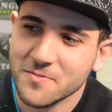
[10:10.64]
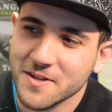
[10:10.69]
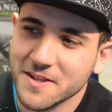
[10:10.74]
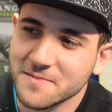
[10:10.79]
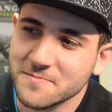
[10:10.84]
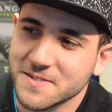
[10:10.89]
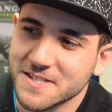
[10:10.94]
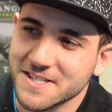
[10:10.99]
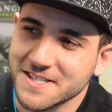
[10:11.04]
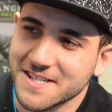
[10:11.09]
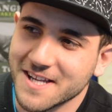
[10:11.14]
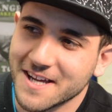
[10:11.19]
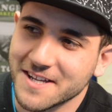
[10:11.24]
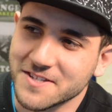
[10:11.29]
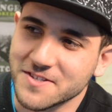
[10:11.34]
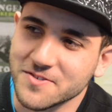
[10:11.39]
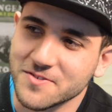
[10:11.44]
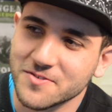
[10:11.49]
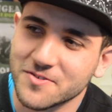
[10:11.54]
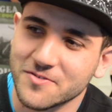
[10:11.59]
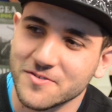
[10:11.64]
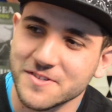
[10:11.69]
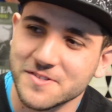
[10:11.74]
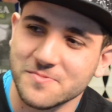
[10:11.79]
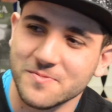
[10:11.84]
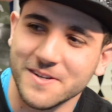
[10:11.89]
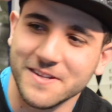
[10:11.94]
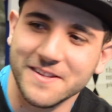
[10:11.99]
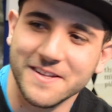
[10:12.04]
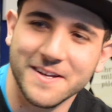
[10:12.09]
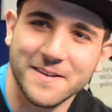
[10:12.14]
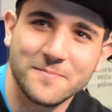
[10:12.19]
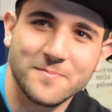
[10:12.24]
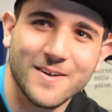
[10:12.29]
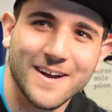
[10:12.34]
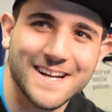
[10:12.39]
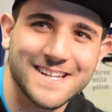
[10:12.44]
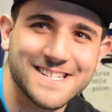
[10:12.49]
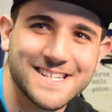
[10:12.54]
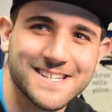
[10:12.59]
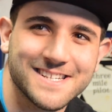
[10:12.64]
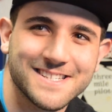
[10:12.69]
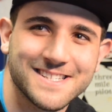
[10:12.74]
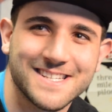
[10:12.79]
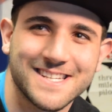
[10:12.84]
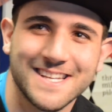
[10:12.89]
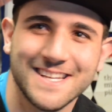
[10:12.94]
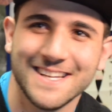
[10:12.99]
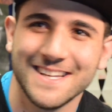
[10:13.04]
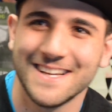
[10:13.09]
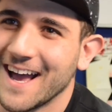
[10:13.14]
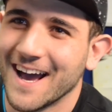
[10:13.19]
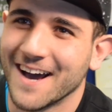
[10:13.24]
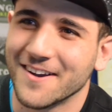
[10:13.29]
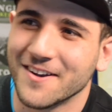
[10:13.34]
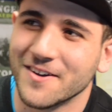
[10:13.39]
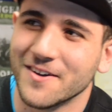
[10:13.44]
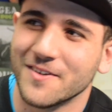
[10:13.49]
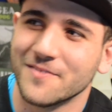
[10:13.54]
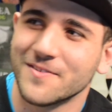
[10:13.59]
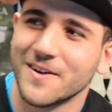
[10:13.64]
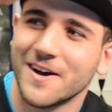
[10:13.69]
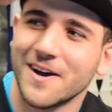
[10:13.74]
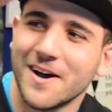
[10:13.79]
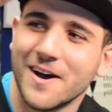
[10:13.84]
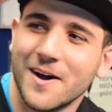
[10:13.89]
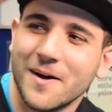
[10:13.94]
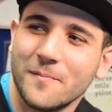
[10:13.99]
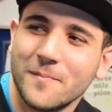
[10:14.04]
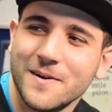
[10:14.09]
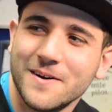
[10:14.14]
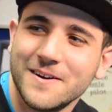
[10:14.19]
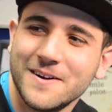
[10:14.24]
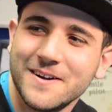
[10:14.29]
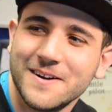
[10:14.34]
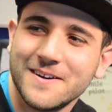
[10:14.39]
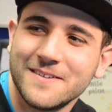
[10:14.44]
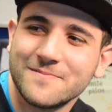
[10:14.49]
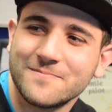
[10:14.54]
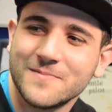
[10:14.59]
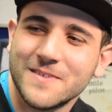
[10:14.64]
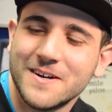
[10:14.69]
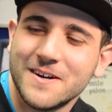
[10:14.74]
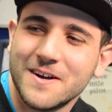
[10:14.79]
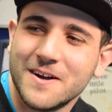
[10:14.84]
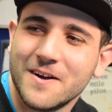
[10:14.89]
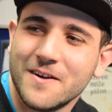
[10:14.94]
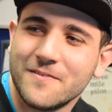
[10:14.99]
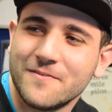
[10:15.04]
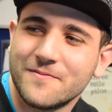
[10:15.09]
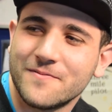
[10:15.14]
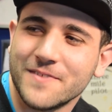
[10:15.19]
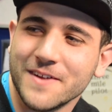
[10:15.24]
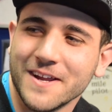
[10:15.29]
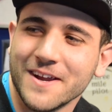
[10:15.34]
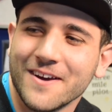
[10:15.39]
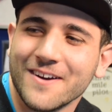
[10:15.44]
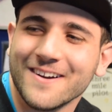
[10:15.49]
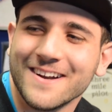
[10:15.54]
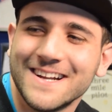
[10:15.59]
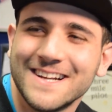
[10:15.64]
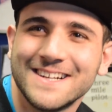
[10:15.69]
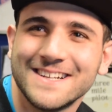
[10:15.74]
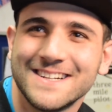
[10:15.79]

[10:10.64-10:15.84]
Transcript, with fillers: Rhythms does not do Chris Wheatley impressions out of um, fear.